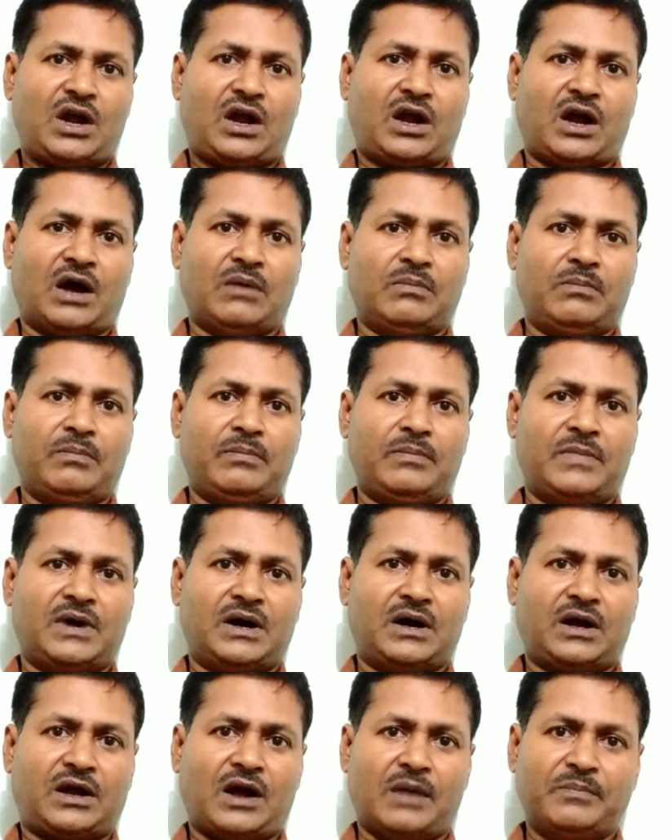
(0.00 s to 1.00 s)

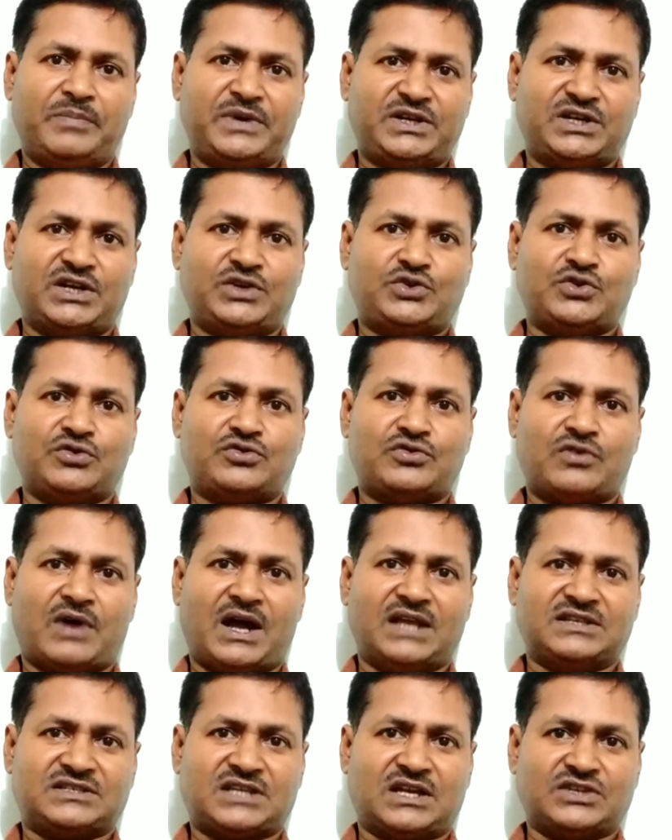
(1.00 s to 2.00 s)
competent to
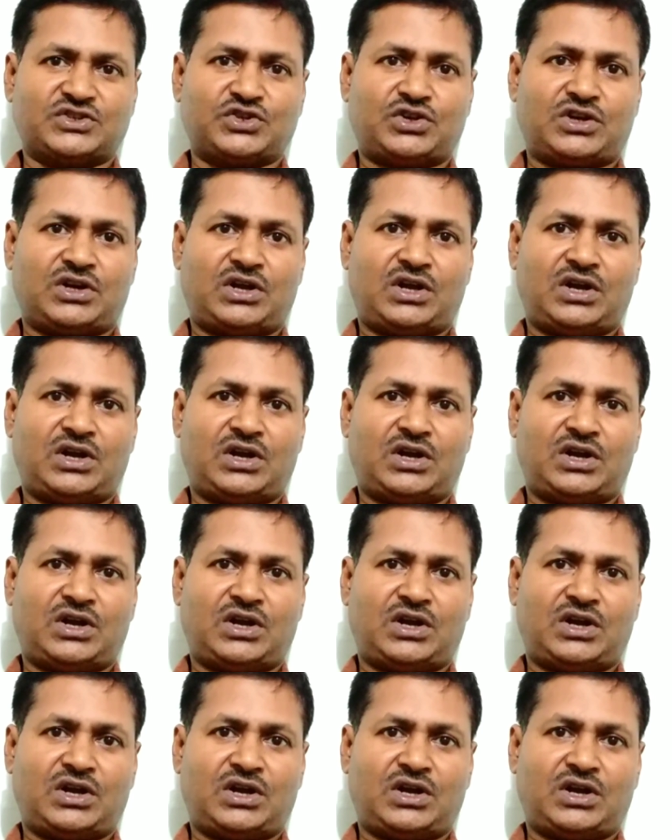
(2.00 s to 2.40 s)
try such